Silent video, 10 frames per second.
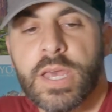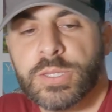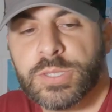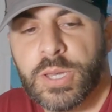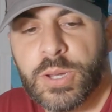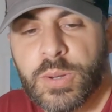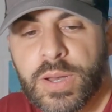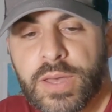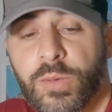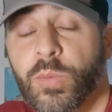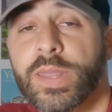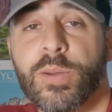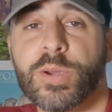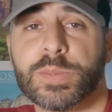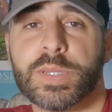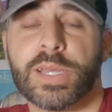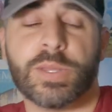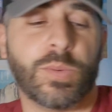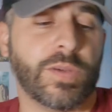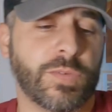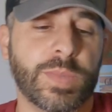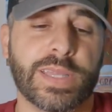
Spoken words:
So the one that works particularly well for me,